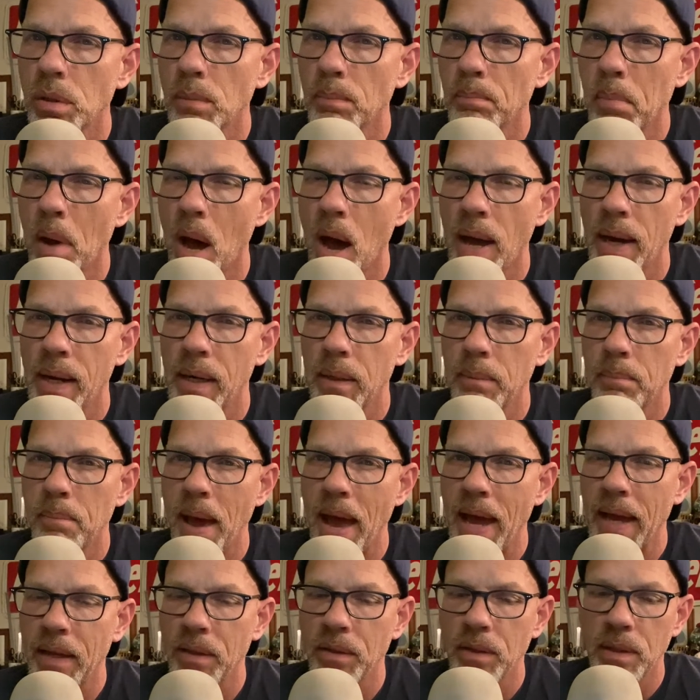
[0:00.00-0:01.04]
bought it
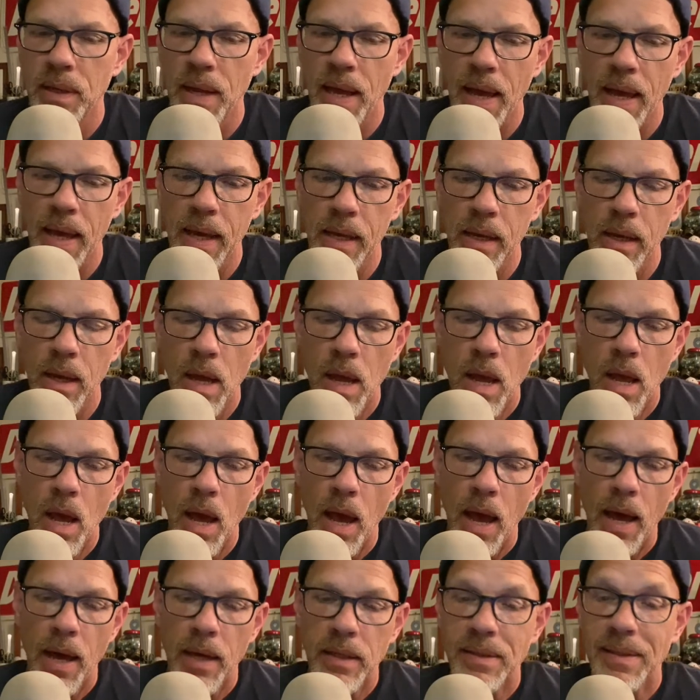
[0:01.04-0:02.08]
back in the day
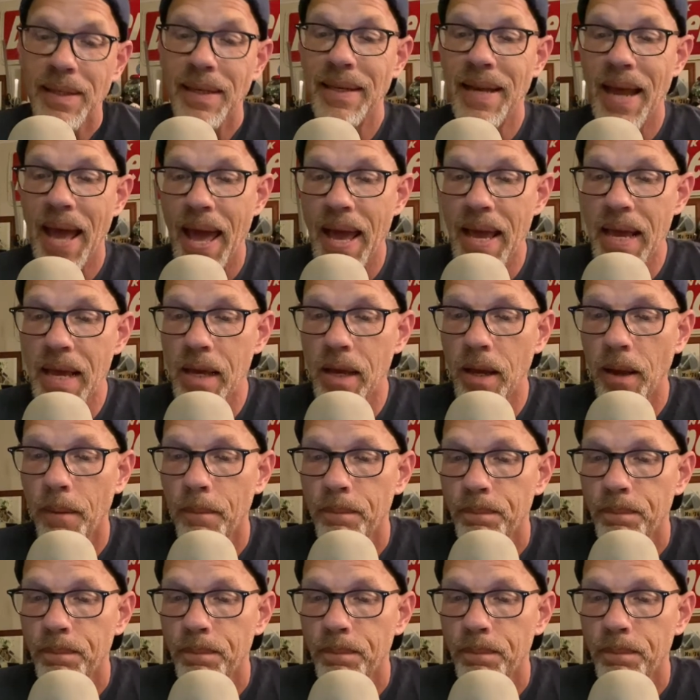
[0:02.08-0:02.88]
uh, today